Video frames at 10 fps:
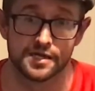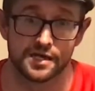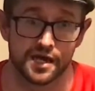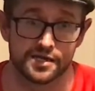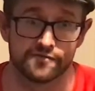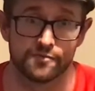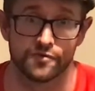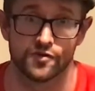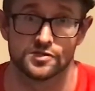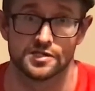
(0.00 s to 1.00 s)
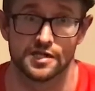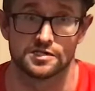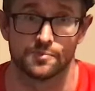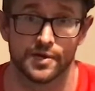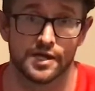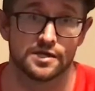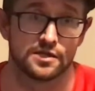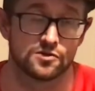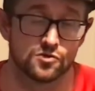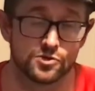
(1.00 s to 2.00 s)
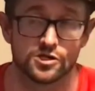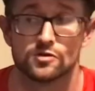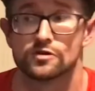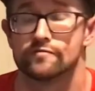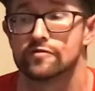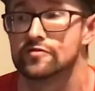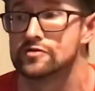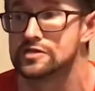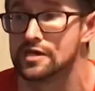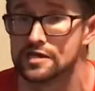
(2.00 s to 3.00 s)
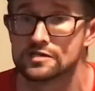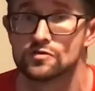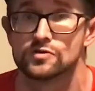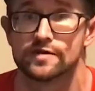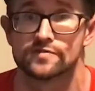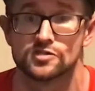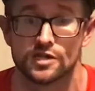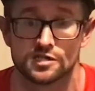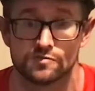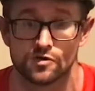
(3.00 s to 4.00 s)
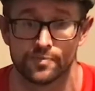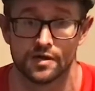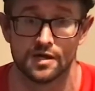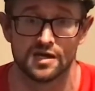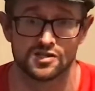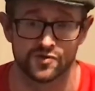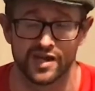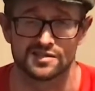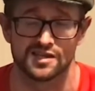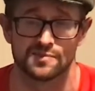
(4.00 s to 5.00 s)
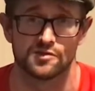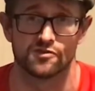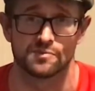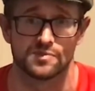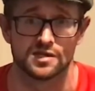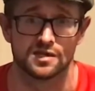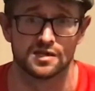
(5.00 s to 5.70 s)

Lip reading: I give them 30 days to pay, and it always goes over 30 days and I always have to chase them up. So next time they ring me,